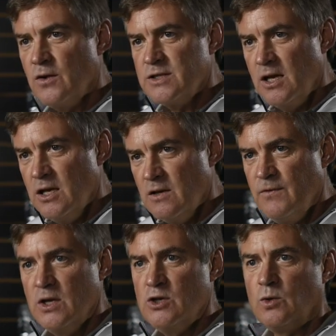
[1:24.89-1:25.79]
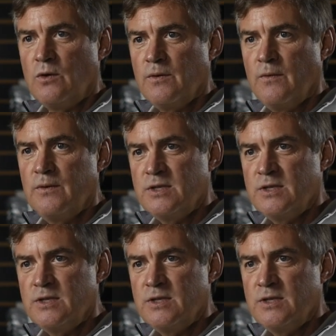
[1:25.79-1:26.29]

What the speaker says: of those individual